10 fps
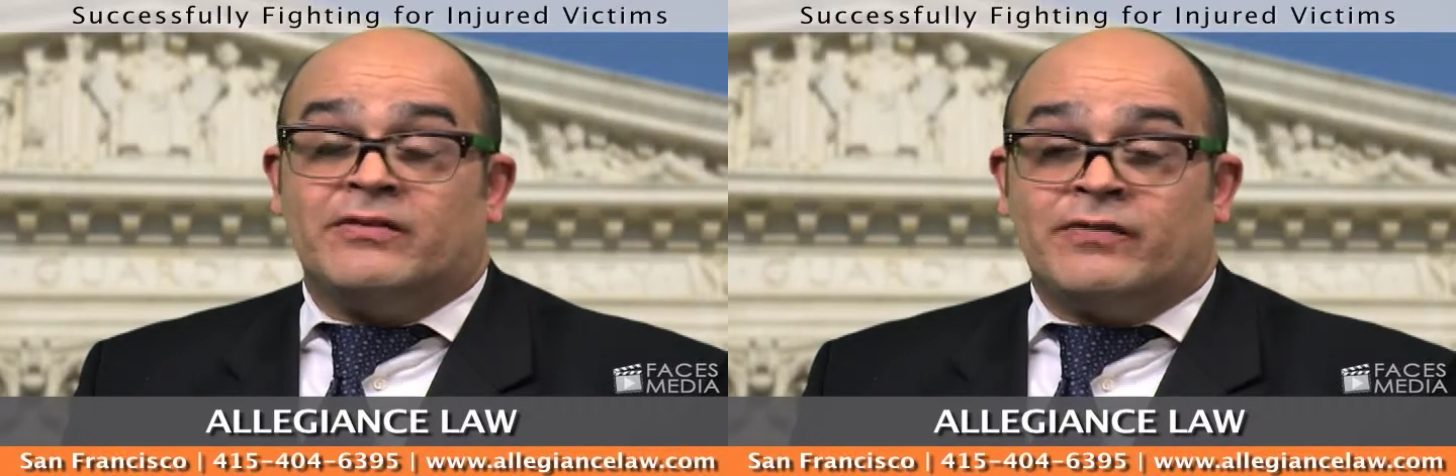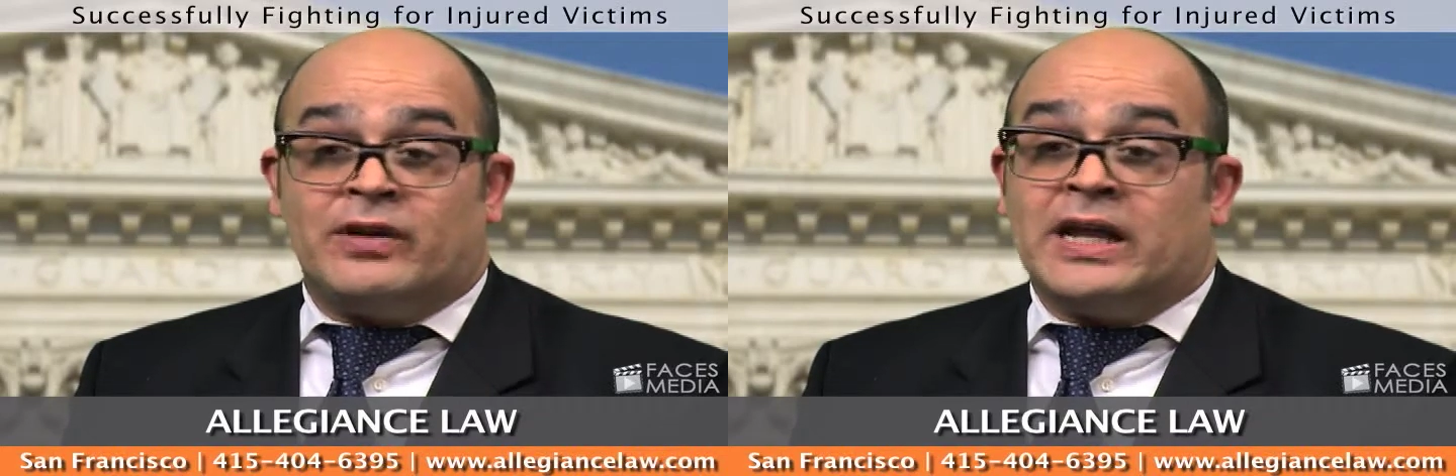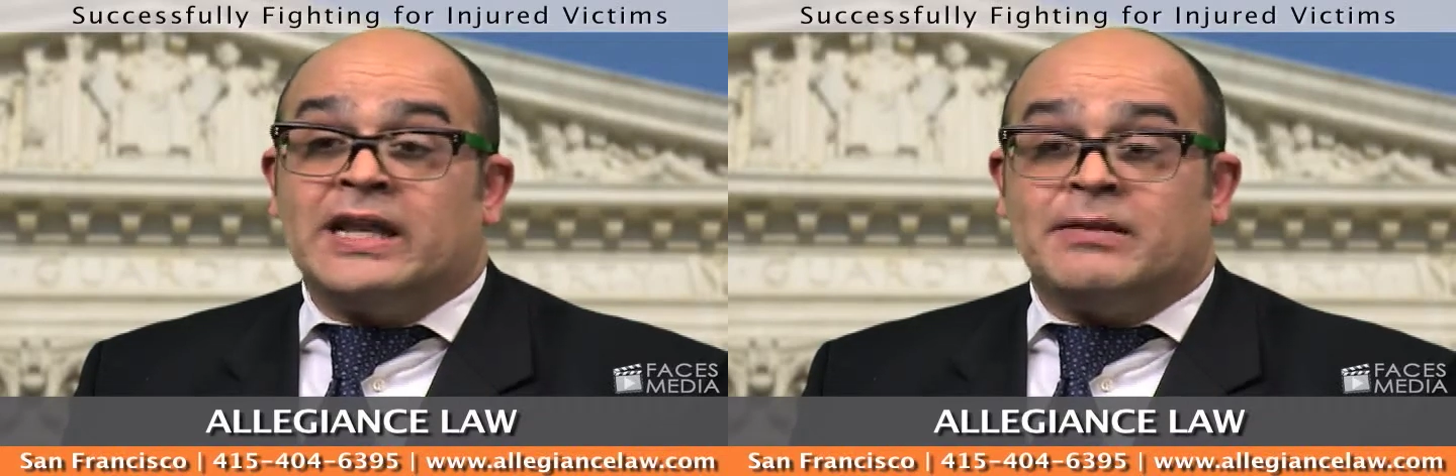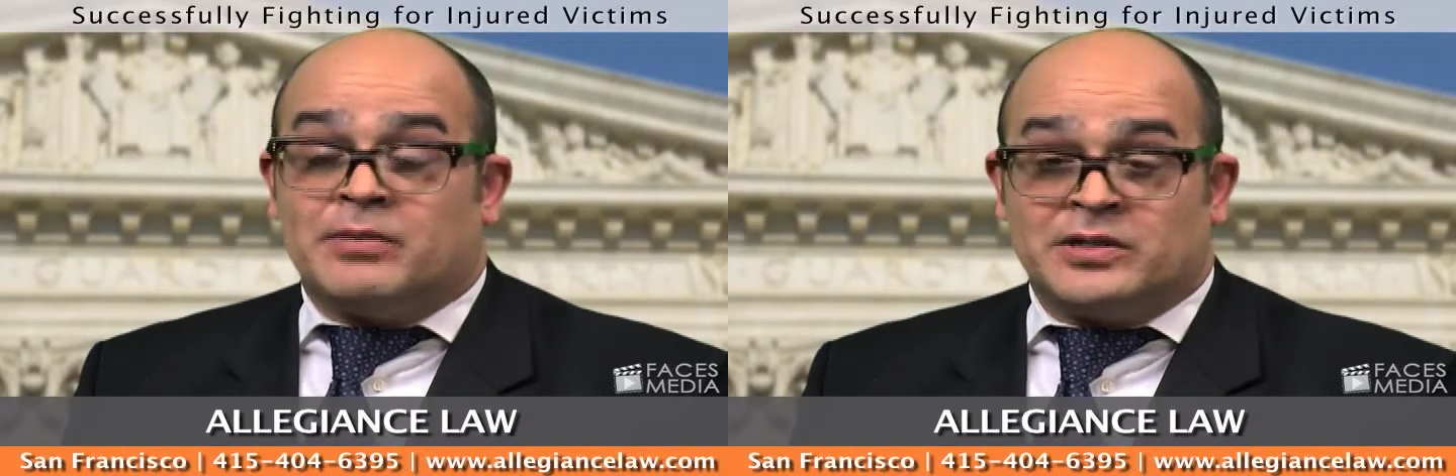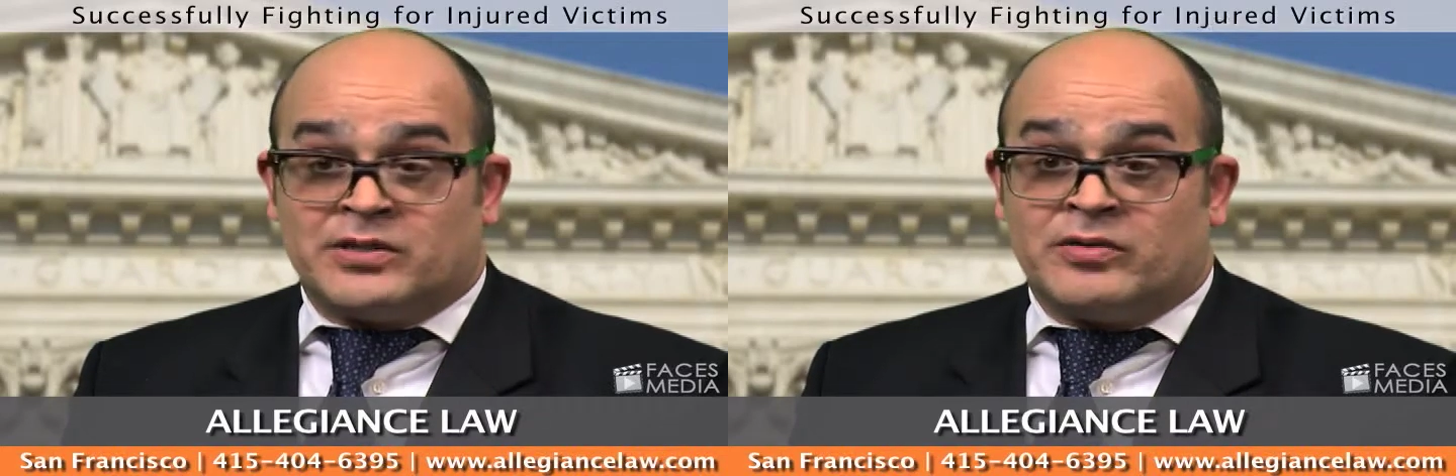for any
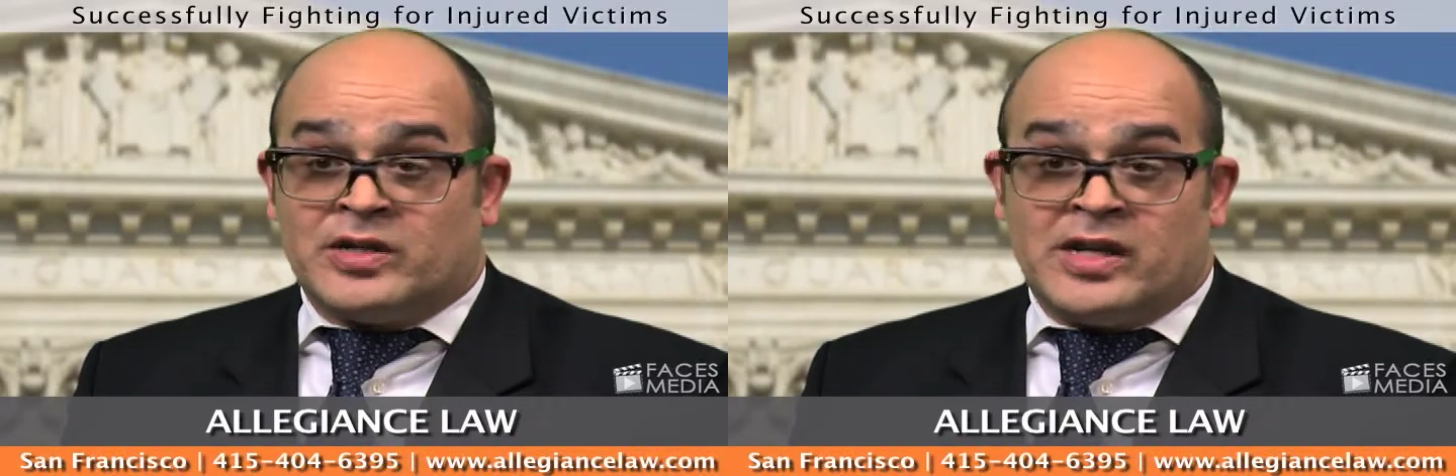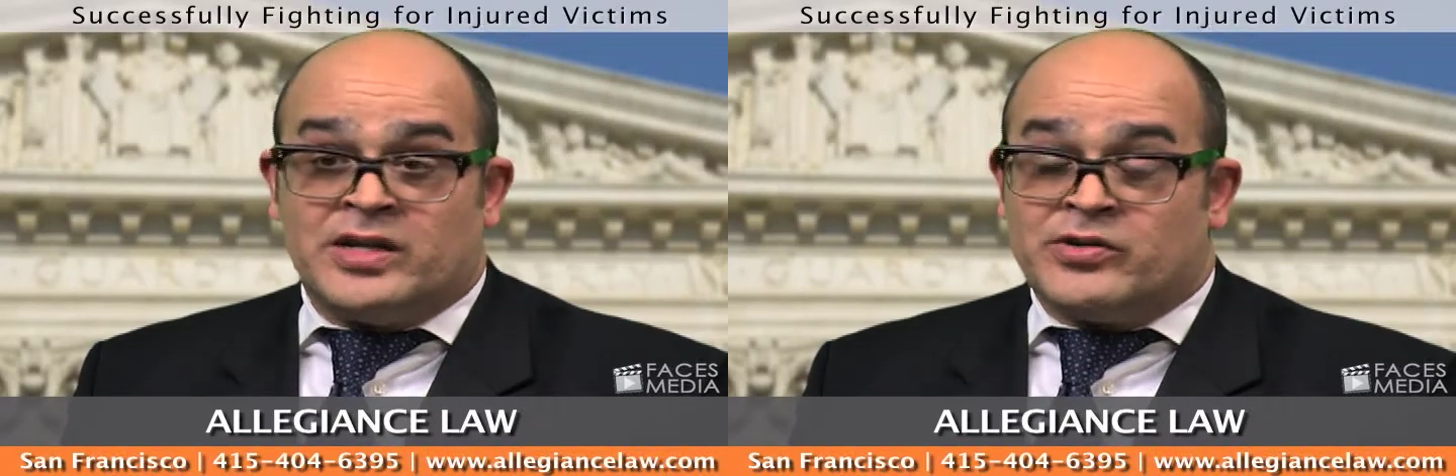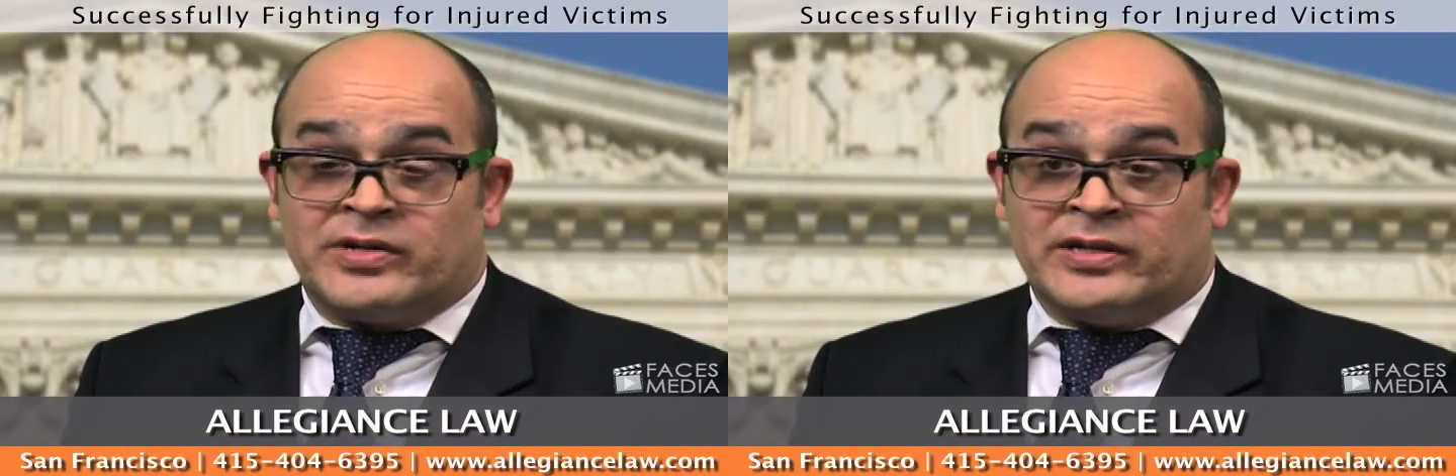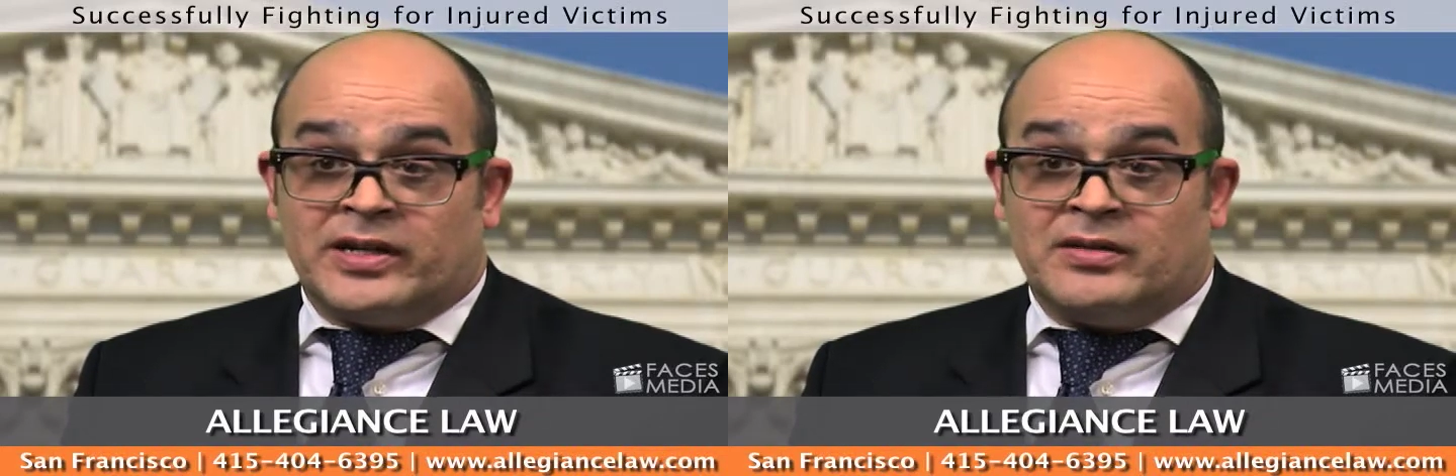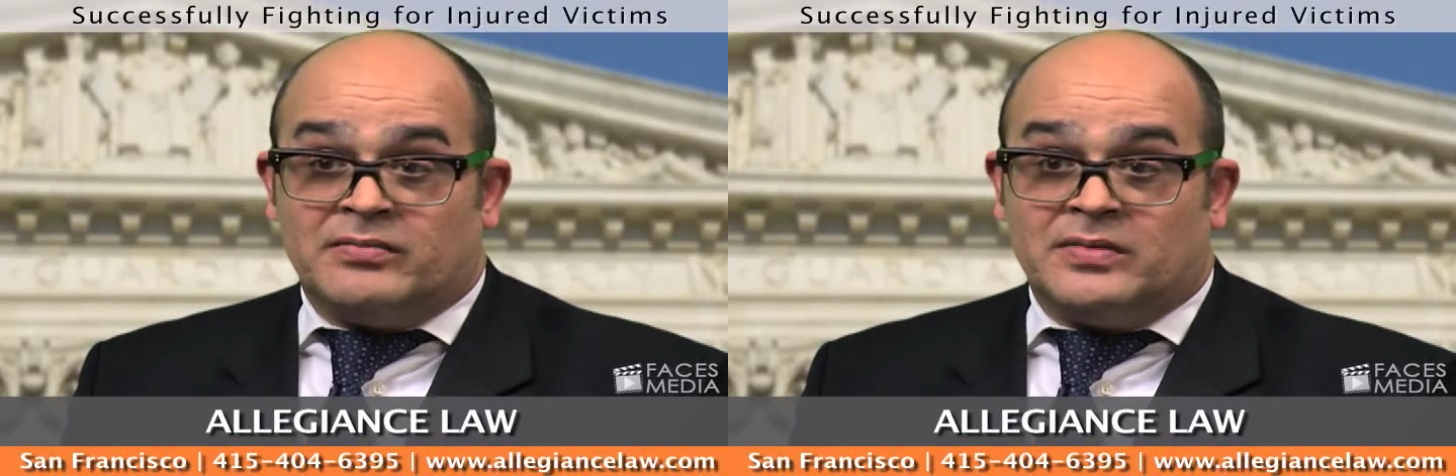personal injury
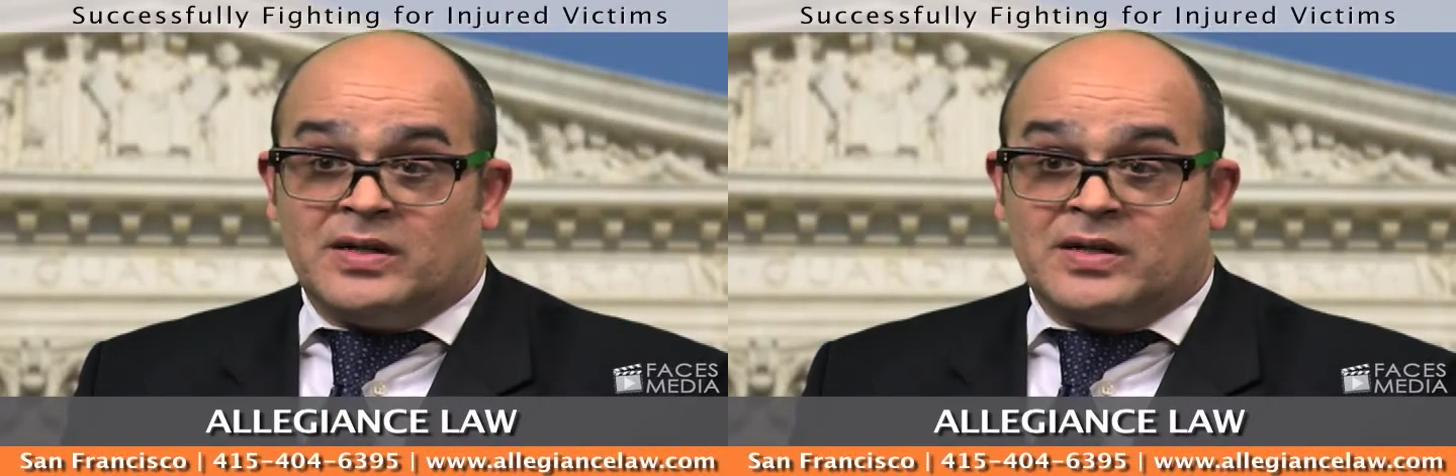claim.